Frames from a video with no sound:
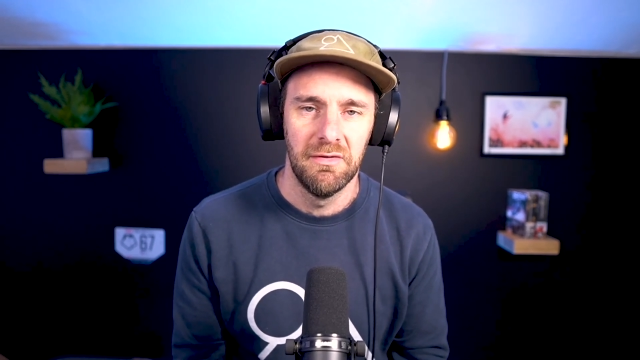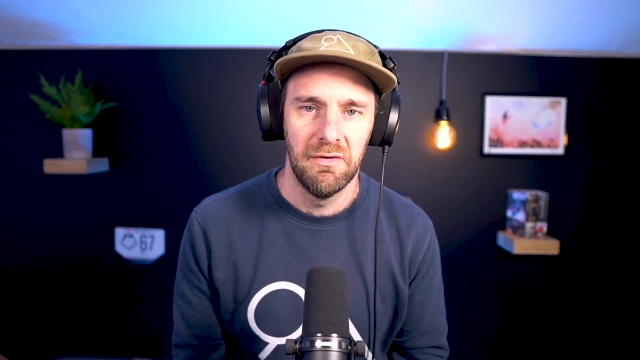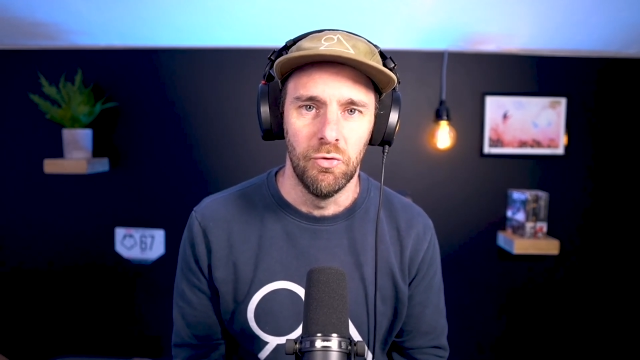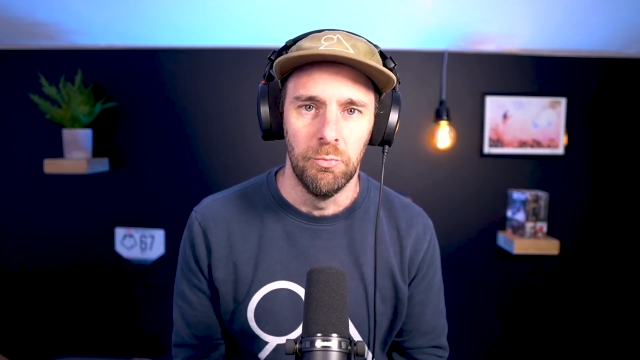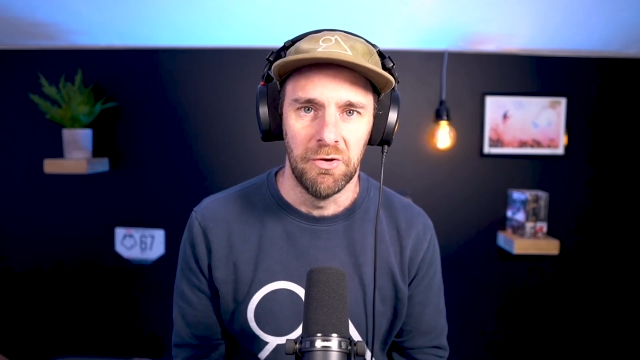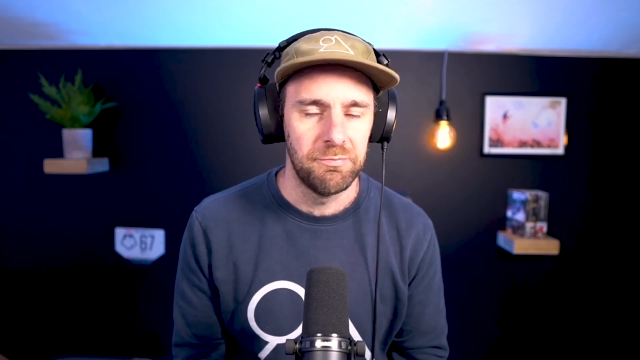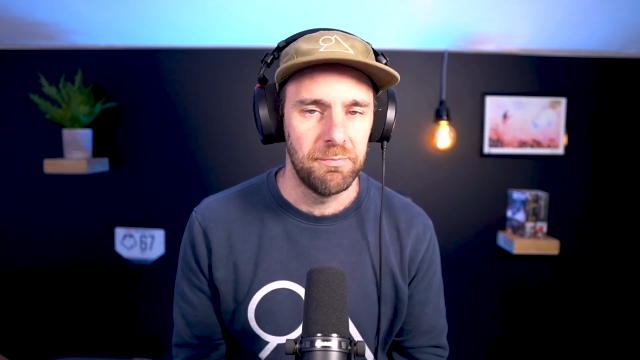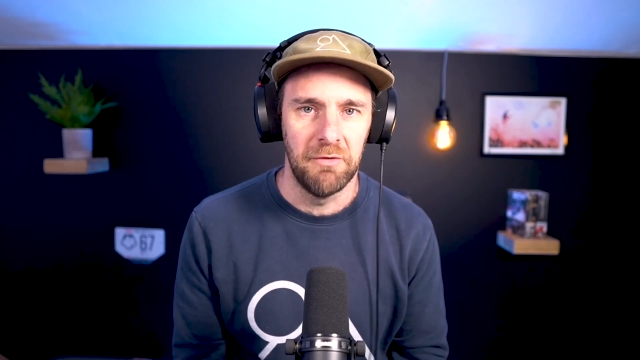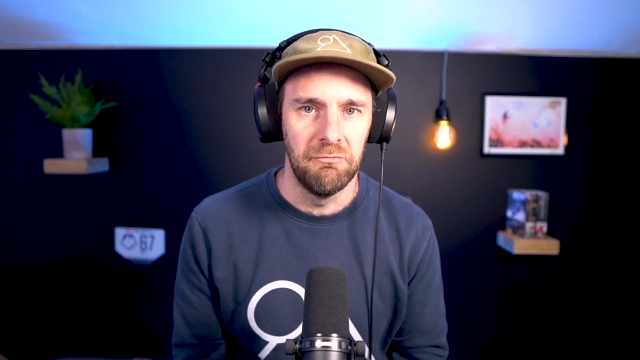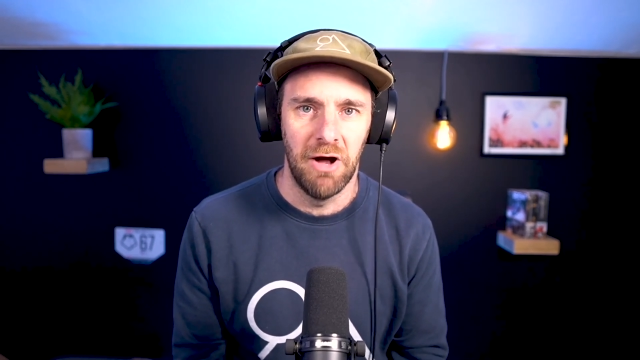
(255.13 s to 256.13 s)

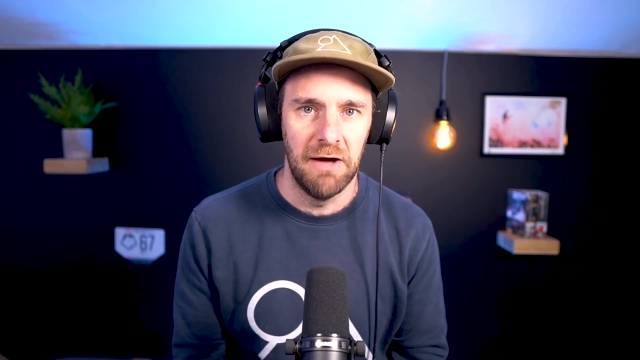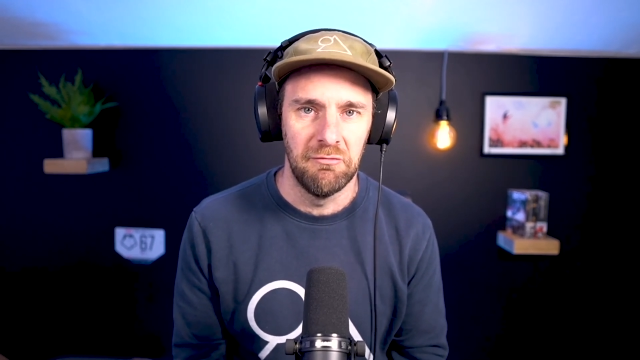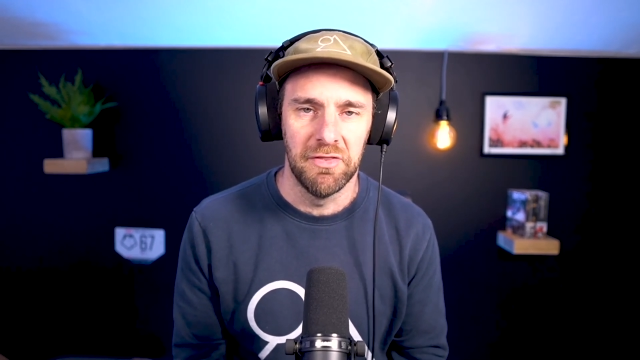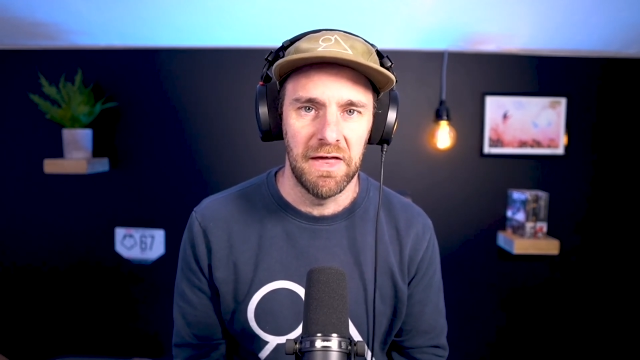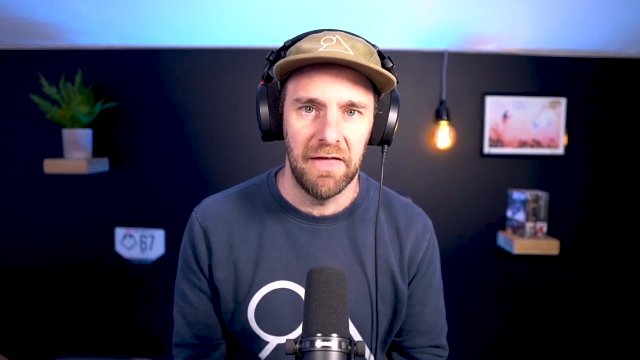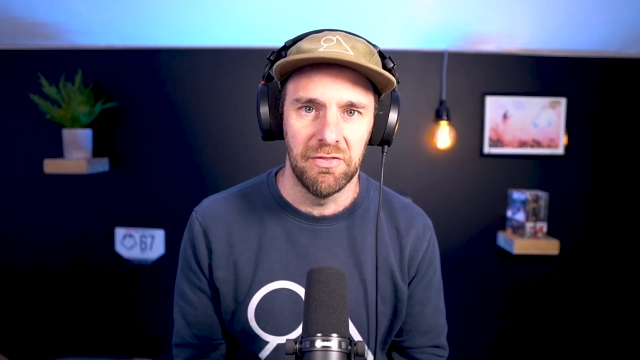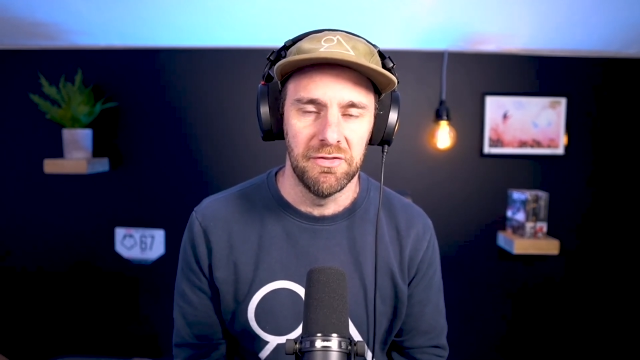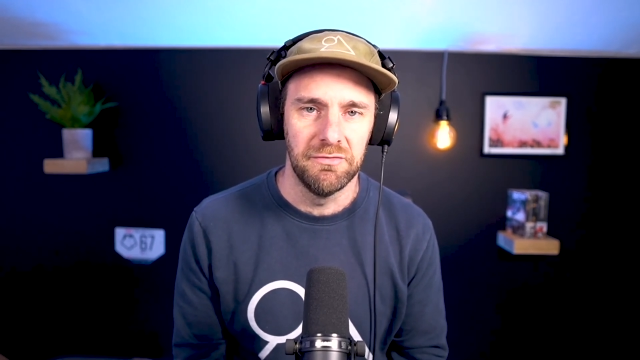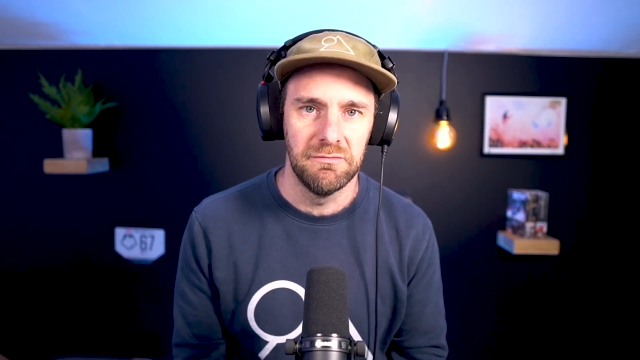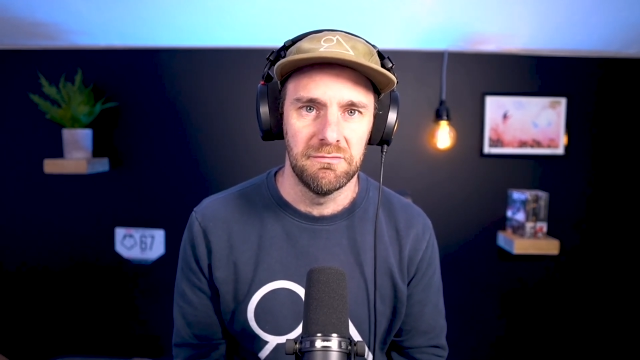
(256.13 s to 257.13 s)
I'd rather that
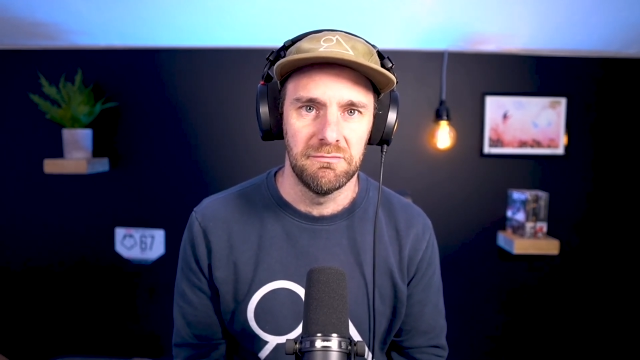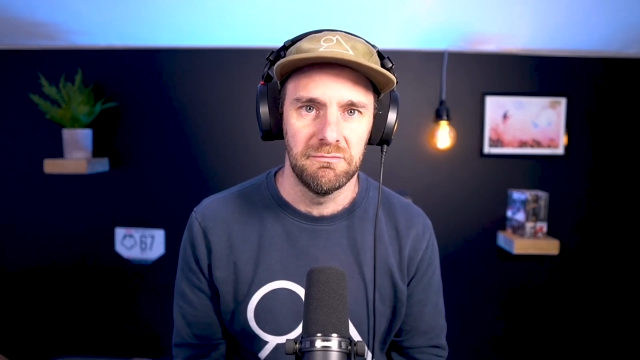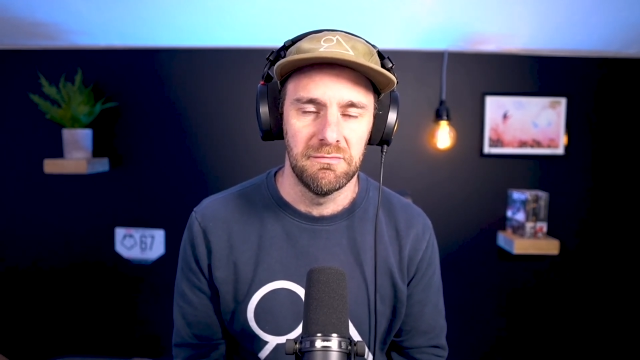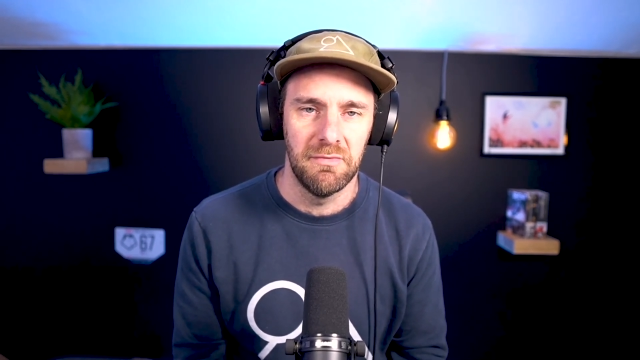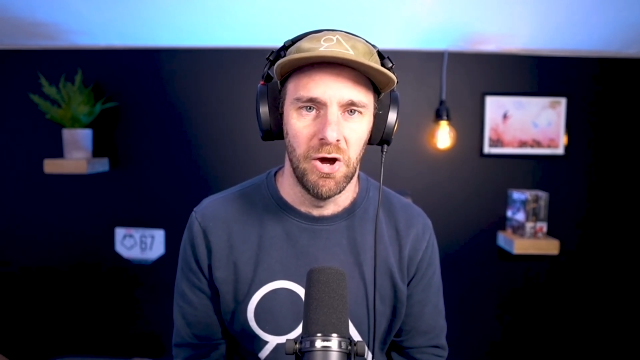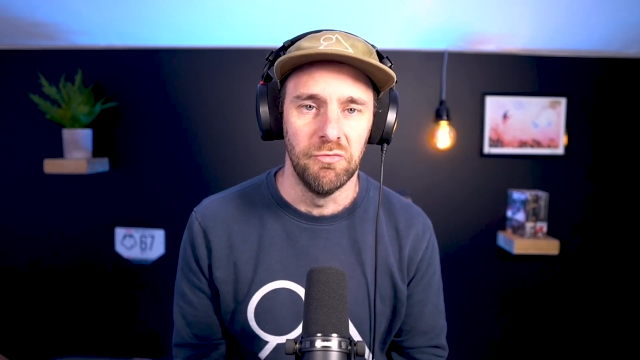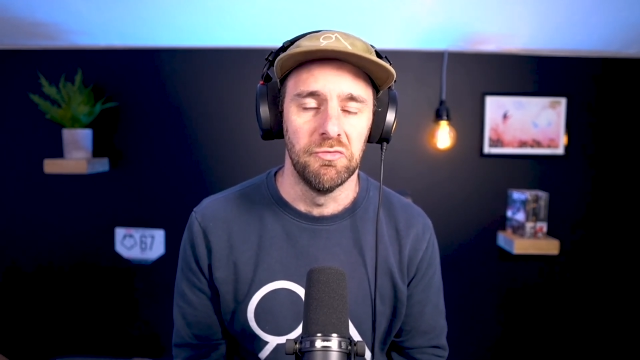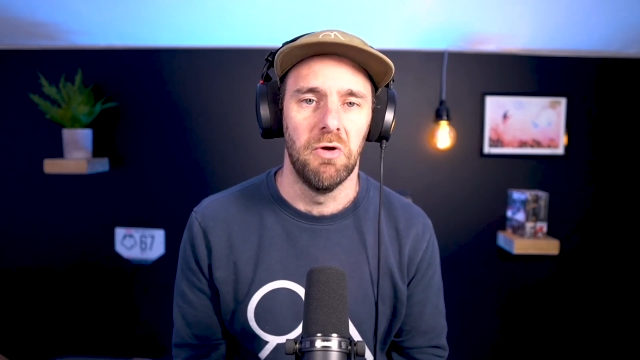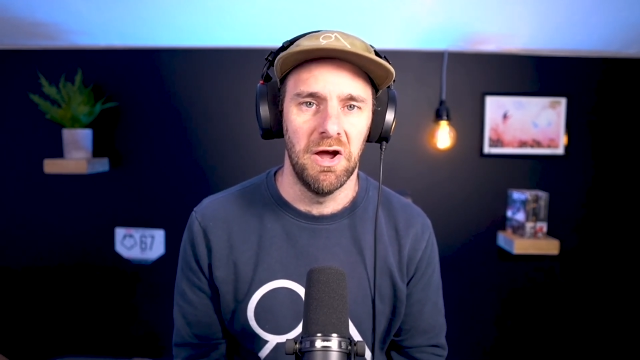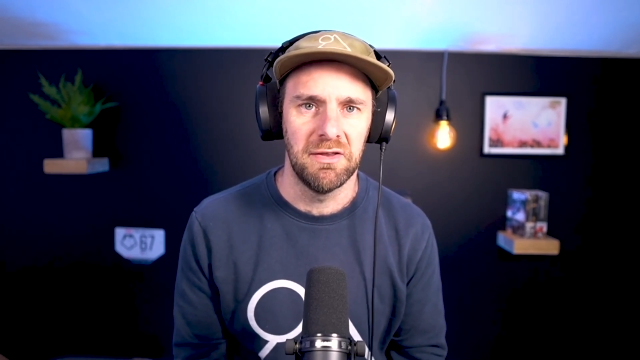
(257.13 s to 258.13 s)
than
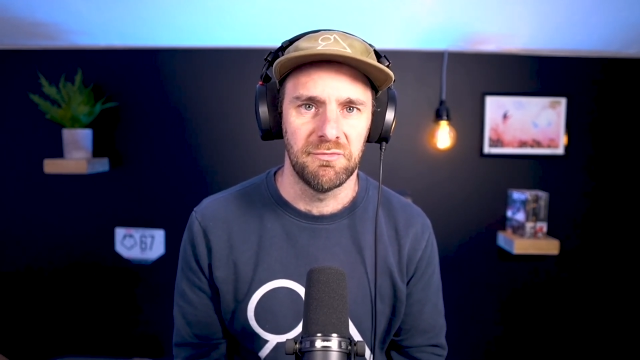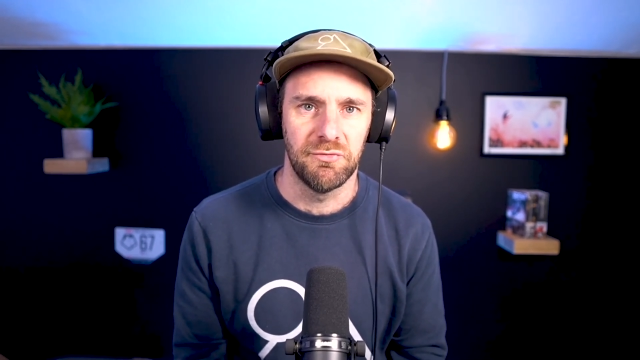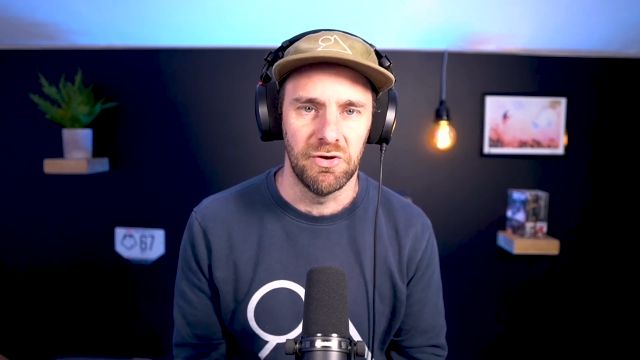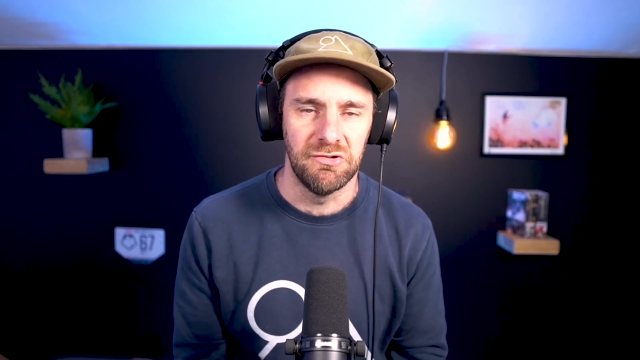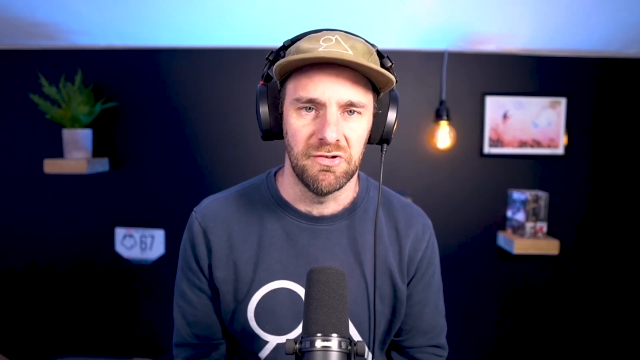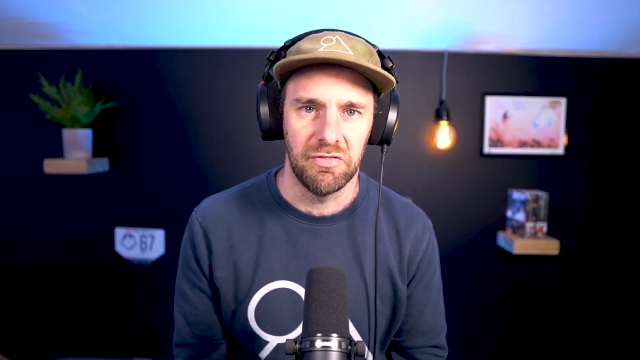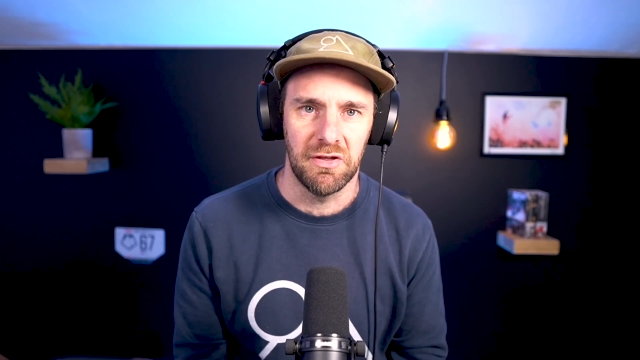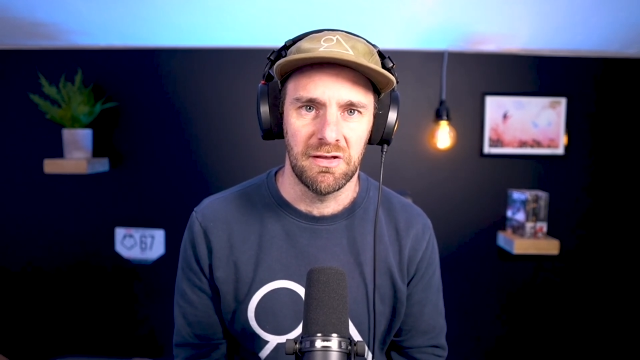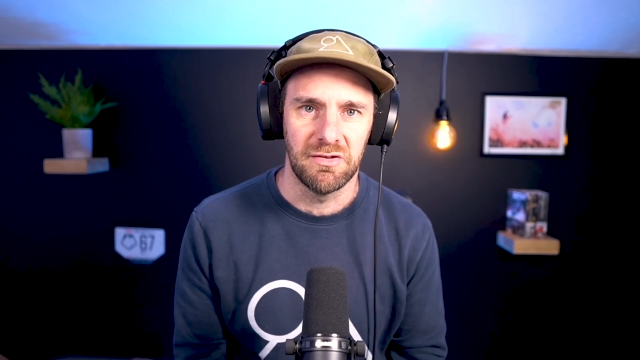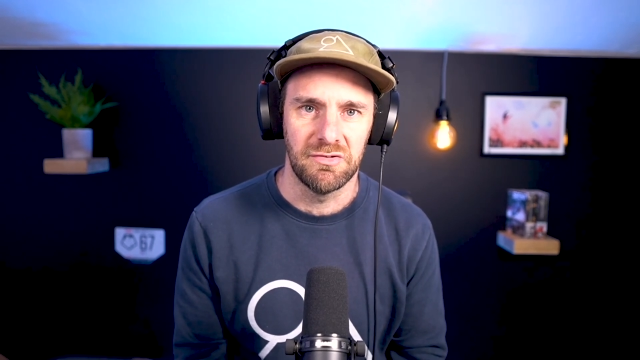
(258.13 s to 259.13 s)
over-riding footage, I
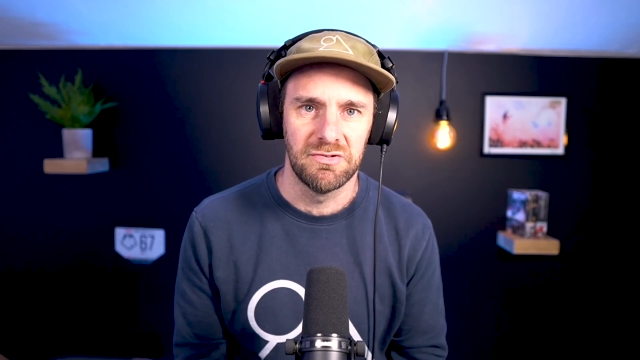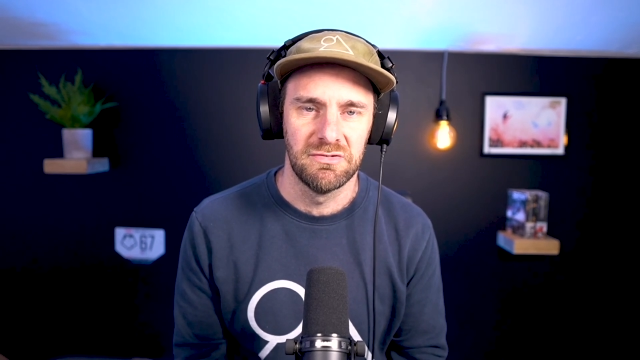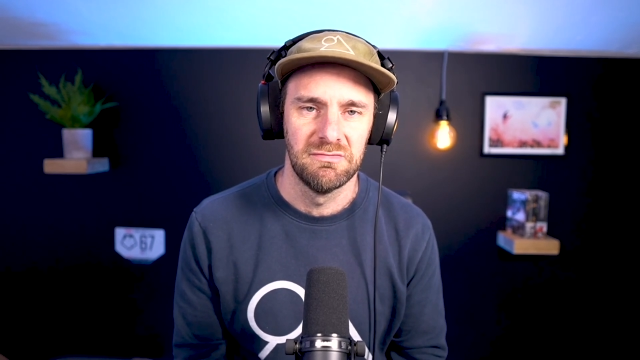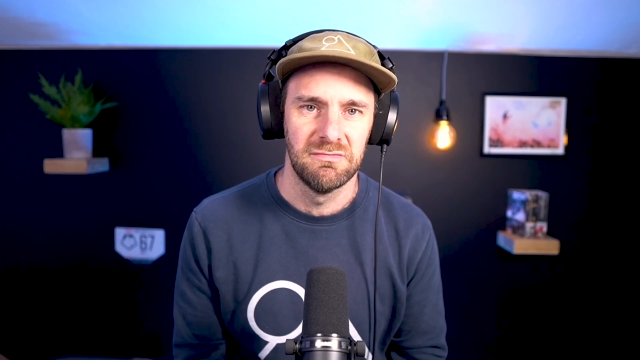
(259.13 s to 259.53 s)
think, because